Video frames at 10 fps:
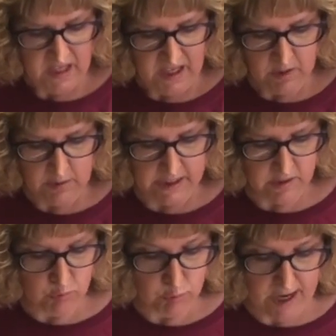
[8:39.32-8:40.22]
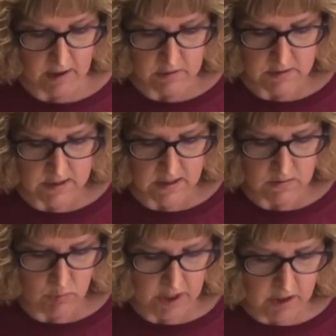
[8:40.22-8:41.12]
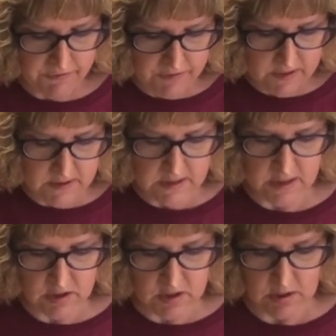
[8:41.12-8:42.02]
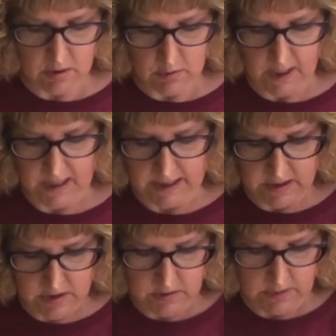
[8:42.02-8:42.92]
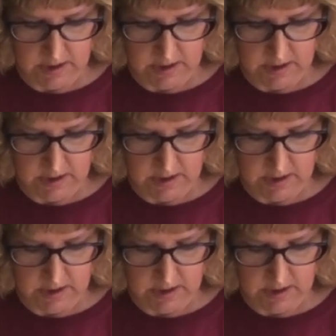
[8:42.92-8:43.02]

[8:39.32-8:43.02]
I don't like the rounds as well for this dish, so I like to do it